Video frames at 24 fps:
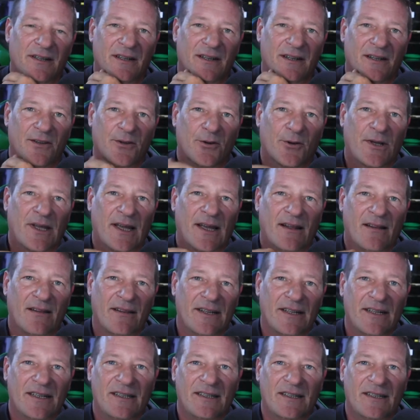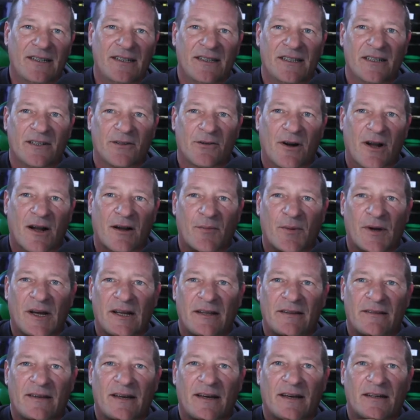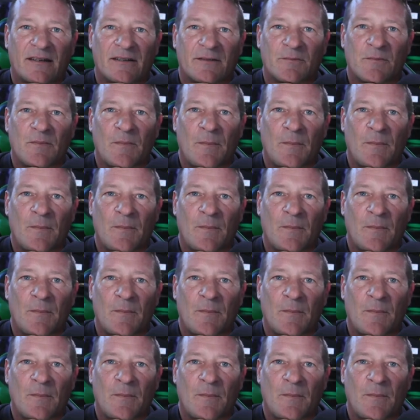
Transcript: a locality Indian rock python,